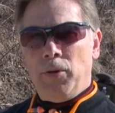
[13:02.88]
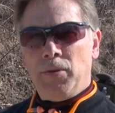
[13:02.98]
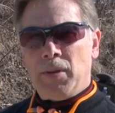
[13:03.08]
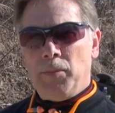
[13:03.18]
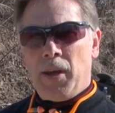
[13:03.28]
who
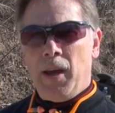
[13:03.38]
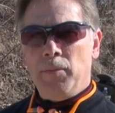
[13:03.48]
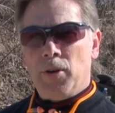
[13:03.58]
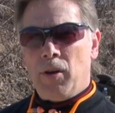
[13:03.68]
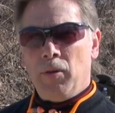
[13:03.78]

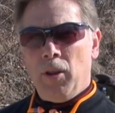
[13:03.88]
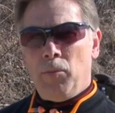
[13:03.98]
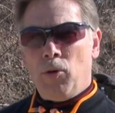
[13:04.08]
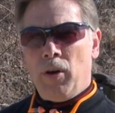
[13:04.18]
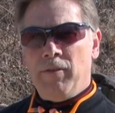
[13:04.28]
sometimes are a little
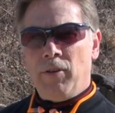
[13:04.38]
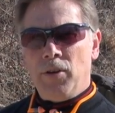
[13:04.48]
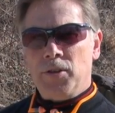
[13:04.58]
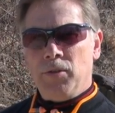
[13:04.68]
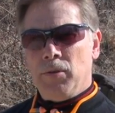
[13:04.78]
more
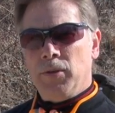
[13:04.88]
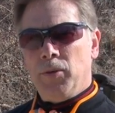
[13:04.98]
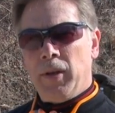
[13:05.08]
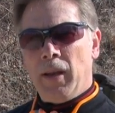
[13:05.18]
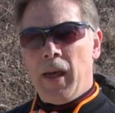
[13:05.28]
averse to
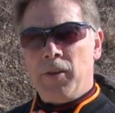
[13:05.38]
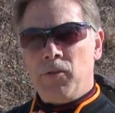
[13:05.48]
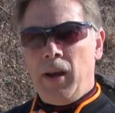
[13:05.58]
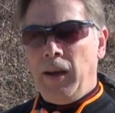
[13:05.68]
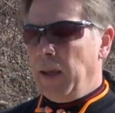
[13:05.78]
doing a lot of
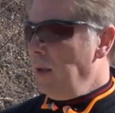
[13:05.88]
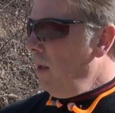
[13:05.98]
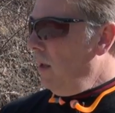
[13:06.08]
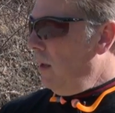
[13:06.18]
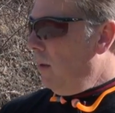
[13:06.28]
training
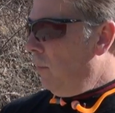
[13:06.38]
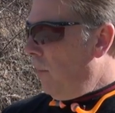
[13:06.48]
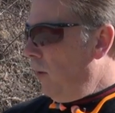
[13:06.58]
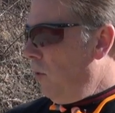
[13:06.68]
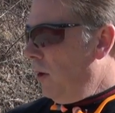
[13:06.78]

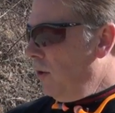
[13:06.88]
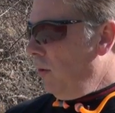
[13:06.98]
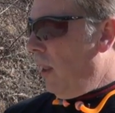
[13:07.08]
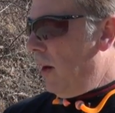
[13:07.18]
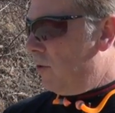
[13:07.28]
might want to
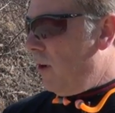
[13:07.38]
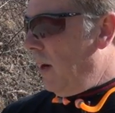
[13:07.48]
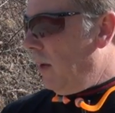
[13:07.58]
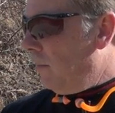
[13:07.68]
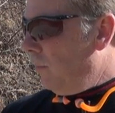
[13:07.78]
do a lot of
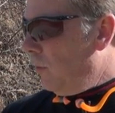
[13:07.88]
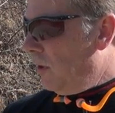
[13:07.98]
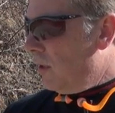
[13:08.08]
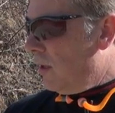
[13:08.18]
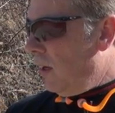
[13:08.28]
training with
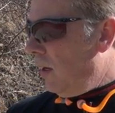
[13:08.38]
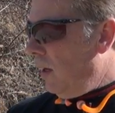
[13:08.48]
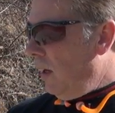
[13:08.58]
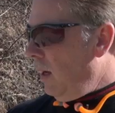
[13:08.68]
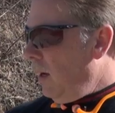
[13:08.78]
this gun.
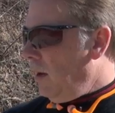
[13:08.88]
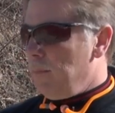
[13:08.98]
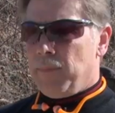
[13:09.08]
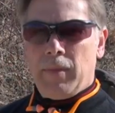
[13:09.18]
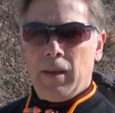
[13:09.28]

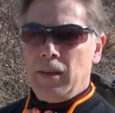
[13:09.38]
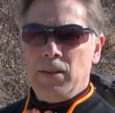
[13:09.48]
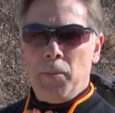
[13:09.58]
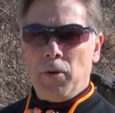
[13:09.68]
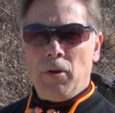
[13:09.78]

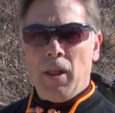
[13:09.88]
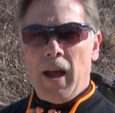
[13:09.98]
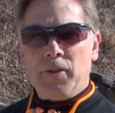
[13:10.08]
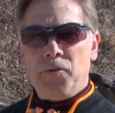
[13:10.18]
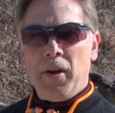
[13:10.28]
Typical
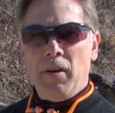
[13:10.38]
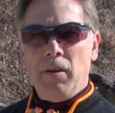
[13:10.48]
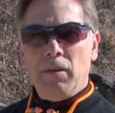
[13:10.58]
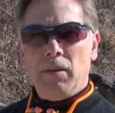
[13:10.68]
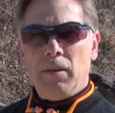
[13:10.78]
Glock
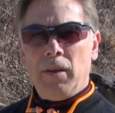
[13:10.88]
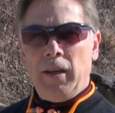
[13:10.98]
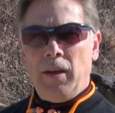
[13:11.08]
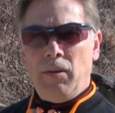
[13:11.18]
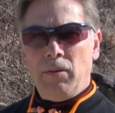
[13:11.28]
trigger, you
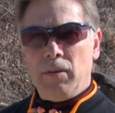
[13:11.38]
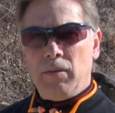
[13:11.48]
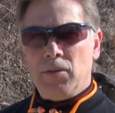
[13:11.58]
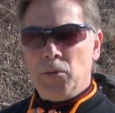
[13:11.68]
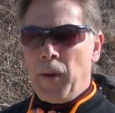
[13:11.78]
know,
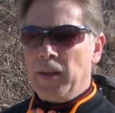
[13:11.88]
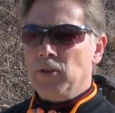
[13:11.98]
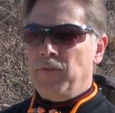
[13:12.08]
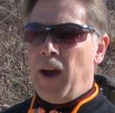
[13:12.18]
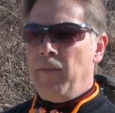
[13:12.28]

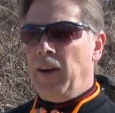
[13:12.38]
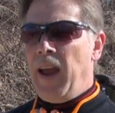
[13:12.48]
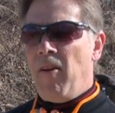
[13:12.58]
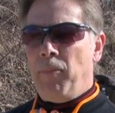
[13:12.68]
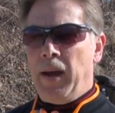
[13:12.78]
specs are five and a
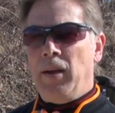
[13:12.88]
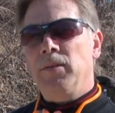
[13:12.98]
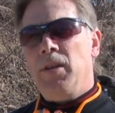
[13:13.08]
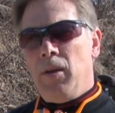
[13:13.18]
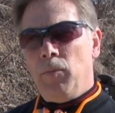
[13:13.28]
half
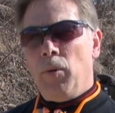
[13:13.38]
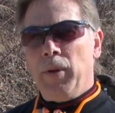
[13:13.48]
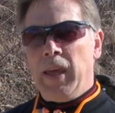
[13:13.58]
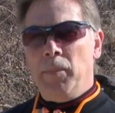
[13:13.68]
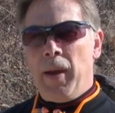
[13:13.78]
pounds. When
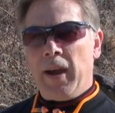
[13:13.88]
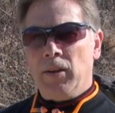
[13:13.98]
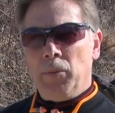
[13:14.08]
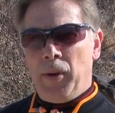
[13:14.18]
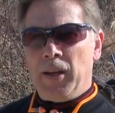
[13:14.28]
we get it back
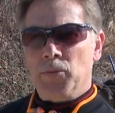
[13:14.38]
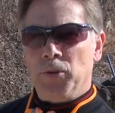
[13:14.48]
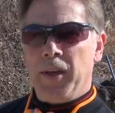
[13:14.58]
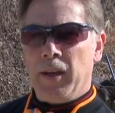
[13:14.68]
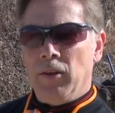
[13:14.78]
on the bench,
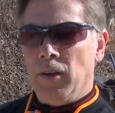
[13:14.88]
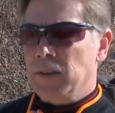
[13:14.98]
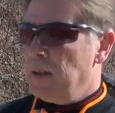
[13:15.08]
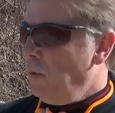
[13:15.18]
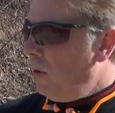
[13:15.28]
we'll take a look
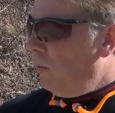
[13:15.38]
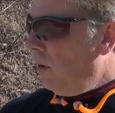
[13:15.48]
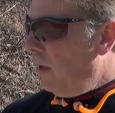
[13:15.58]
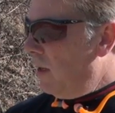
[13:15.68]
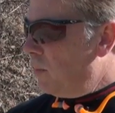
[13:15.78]
and see what it
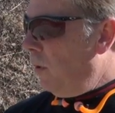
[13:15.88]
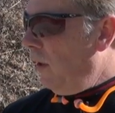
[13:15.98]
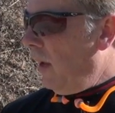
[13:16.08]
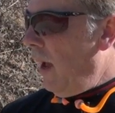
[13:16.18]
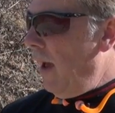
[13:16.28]
really is
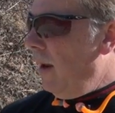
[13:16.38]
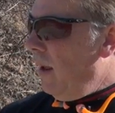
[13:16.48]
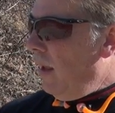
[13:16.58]
pulling at.